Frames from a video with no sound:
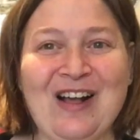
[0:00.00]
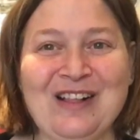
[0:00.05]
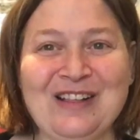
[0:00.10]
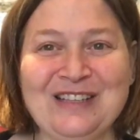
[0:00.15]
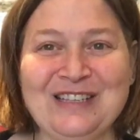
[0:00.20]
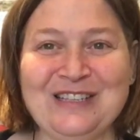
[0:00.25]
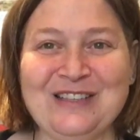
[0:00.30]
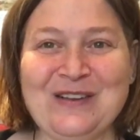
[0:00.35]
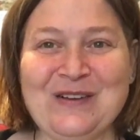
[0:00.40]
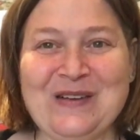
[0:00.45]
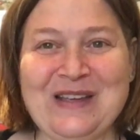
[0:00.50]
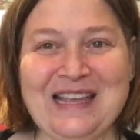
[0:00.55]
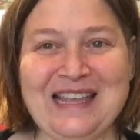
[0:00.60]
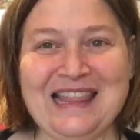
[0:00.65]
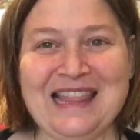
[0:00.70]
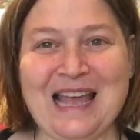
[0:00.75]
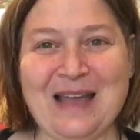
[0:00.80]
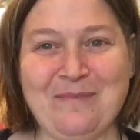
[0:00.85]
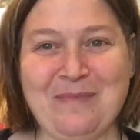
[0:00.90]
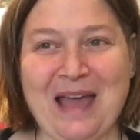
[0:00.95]
also,
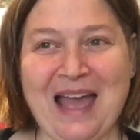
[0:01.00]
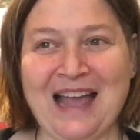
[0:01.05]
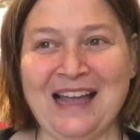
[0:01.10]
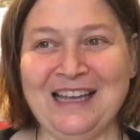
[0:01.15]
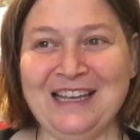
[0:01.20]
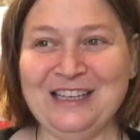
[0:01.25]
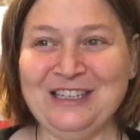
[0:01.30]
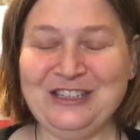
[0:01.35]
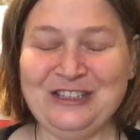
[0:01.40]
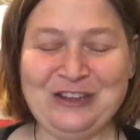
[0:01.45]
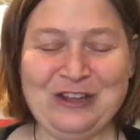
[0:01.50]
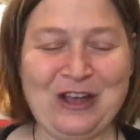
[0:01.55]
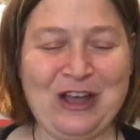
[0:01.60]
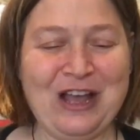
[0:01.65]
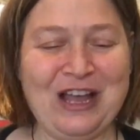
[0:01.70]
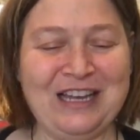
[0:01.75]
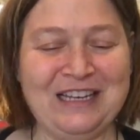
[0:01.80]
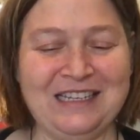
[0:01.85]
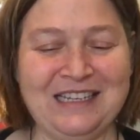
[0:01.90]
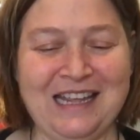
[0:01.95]
in that package,
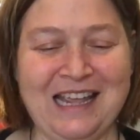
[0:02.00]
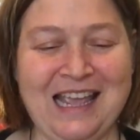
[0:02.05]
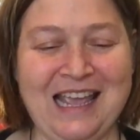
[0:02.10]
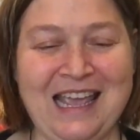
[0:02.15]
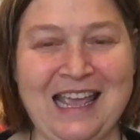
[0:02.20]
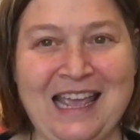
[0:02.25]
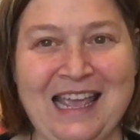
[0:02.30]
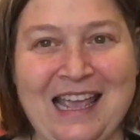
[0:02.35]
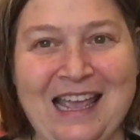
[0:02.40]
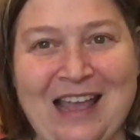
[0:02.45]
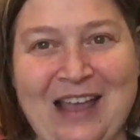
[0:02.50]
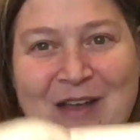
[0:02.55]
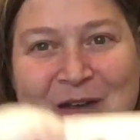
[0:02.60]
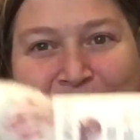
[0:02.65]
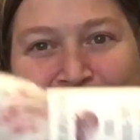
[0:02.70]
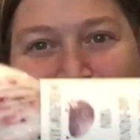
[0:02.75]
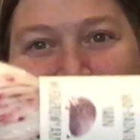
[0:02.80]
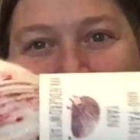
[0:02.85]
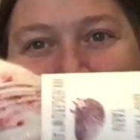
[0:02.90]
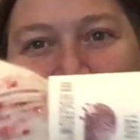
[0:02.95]
got a
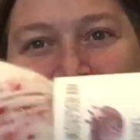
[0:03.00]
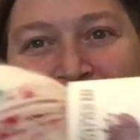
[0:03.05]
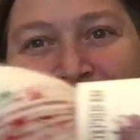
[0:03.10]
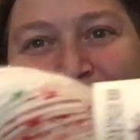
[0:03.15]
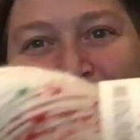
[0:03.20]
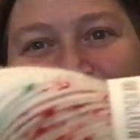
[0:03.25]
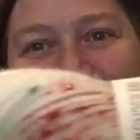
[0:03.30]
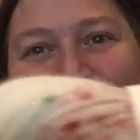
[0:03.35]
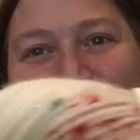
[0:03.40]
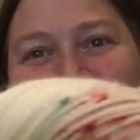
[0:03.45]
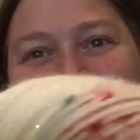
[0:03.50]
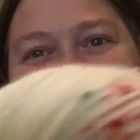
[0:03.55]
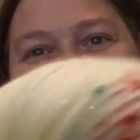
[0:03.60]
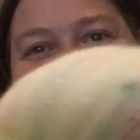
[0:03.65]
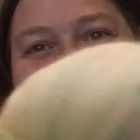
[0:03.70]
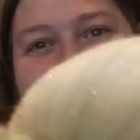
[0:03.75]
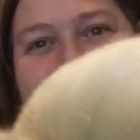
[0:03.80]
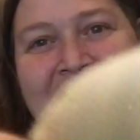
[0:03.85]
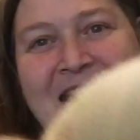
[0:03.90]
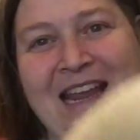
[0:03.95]
wonderful
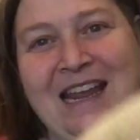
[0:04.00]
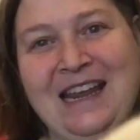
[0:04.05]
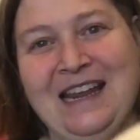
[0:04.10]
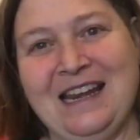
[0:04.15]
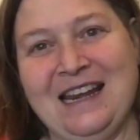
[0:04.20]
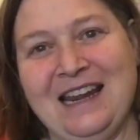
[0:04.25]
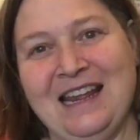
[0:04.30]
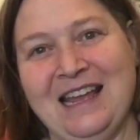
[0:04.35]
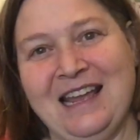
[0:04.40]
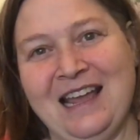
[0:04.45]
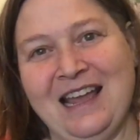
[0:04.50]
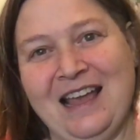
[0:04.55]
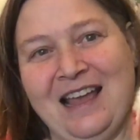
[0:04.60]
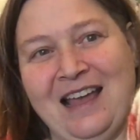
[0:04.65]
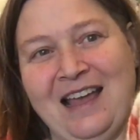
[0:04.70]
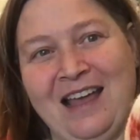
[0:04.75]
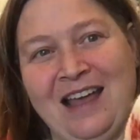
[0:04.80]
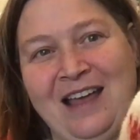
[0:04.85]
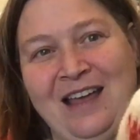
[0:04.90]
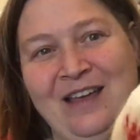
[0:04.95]
skein
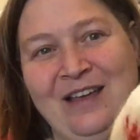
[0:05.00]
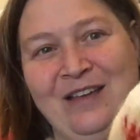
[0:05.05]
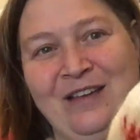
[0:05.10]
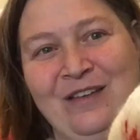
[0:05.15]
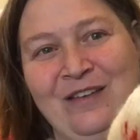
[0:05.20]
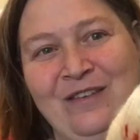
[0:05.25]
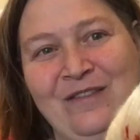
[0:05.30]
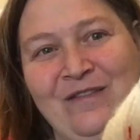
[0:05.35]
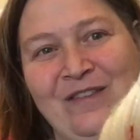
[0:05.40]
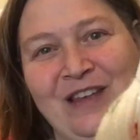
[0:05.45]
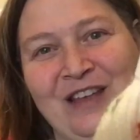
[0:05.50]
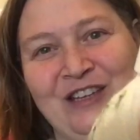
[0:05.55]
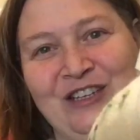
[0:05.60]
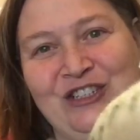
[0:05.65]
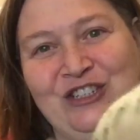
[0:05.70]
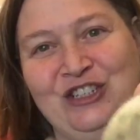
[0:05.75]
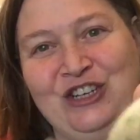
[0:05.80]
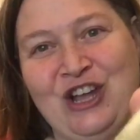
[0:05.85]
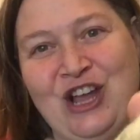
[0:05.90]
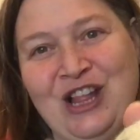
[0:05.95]
of
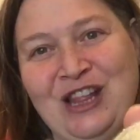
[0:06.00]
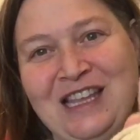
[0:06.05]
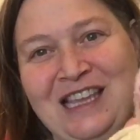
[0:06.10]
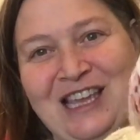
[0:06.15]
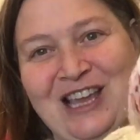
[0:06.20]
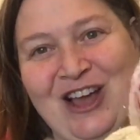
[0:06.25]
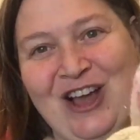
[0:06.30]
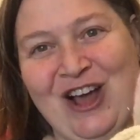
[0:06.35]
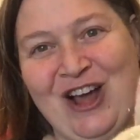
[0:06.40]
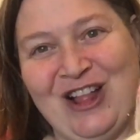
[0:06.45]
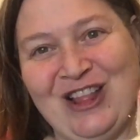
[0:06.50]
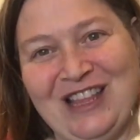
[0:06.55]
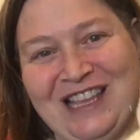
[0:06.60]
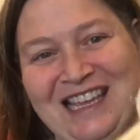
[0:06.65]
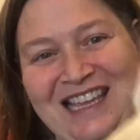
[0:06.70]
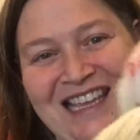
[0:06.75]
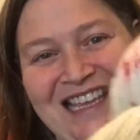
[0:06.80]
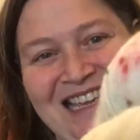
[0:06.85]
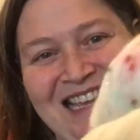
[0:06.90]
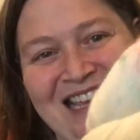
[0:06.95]
Jolly
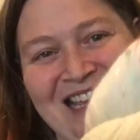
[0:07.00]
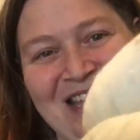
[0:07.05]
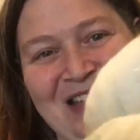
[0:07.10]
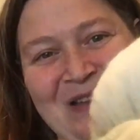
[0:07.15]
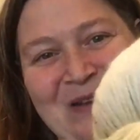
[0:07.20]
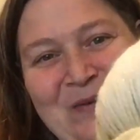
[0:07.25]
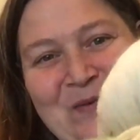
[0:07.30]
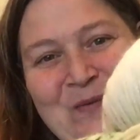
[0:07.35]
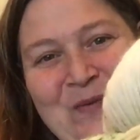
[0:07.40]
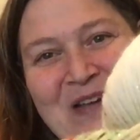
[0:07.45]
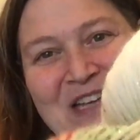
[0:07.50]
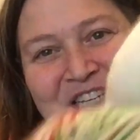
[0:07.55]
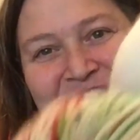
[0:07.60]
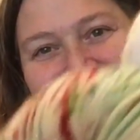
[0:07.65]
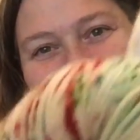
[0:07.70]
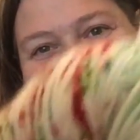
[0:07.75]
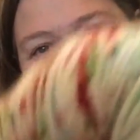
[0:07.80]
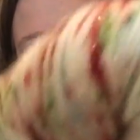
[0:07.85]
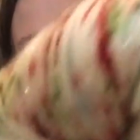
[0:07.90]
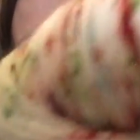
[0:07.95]
Holly,
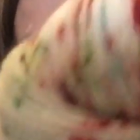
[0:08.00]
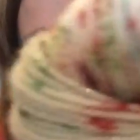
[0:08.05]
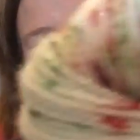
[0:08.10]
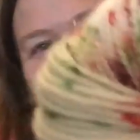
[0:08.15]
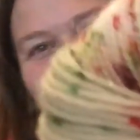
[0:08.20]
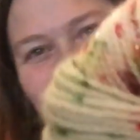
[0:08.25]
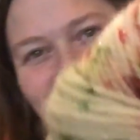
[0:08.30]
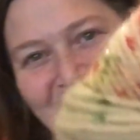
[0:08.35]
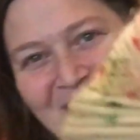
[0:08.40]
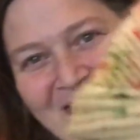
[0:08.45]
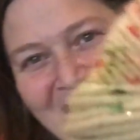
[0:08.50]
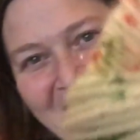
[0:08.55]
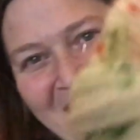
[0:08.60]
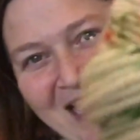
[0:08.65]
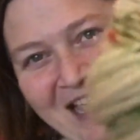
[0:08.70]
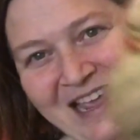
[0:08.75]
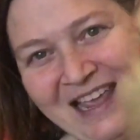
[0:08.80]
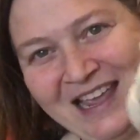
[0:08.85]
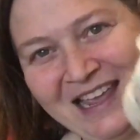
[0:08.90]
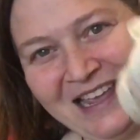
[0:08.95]
which is on
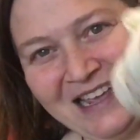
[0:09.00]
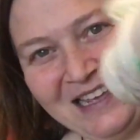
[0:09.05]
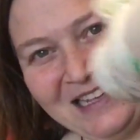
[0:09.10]
a